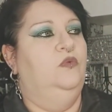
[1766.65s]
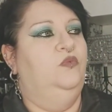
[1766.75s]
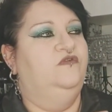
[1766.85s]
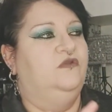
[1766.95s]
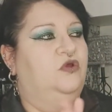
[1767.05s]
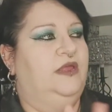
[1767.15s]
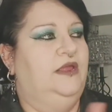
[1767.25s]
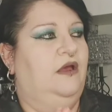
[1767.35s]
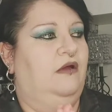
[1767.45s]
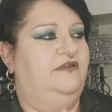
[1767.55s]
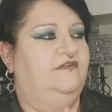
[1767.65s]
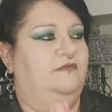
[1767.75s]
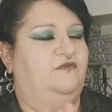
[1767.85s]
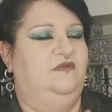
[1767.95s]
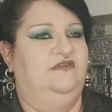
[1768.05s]
was looking at
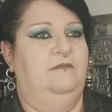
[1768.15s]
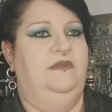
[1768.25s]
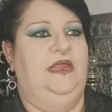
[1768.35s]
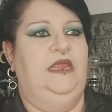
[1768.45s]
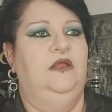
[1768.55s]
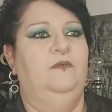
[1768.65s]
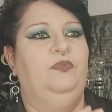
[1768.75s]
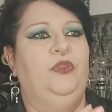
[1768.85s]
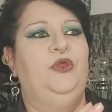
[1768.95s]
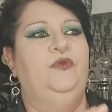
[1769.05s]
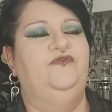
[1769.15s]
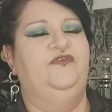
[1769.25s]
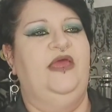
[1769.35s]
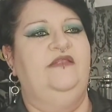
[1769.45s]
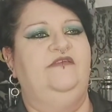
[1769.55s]
items with somebody who
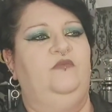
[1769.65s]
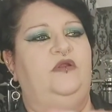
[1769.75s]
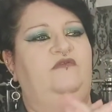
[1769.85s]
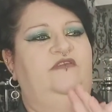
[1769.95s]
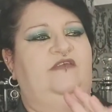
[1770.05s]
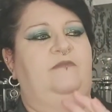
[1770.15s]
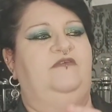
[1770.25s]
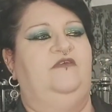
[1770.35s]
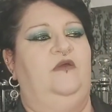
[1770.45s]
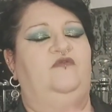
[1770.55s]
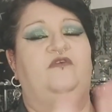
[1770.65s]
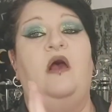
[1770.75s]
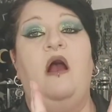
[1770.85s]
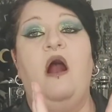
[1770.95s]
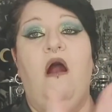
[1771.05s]
said in one of his episodes,
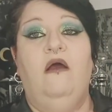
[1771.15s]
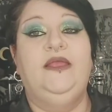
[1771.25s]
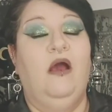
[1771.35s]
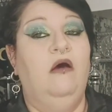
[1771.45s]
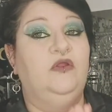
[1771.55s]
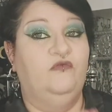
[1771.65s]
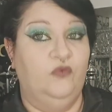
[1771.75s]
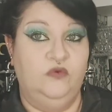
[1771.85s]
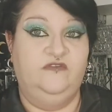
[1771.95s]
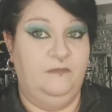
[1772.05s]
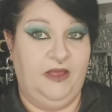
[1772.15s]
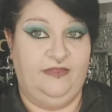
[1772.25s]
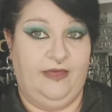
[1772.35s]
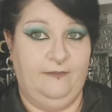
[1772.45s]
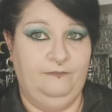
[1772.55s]
I can't afford to
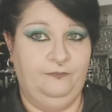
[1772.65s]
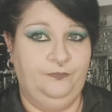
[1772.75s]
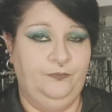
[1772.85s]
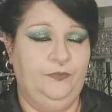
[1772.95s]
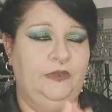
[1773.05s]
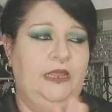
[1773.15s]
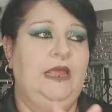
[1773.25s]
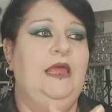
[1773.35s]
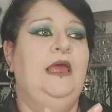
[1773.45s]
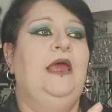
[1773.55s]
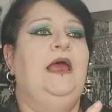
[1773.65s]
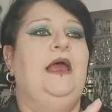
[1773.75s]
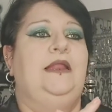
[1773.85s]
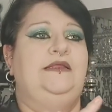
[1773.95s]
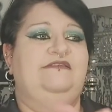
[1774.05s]
buy that.
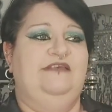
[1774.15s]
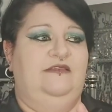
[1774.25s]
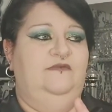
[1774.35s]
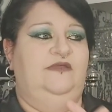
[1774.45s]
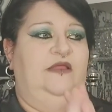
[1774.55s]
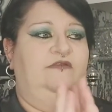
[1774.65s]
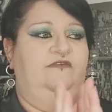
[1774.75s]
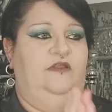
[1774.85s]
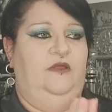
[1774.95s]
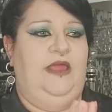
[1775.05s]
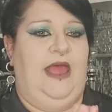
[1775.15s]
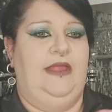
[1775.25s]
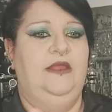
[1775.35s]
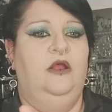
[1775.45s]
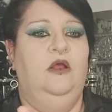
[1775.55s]
And he sat them down and said, okay,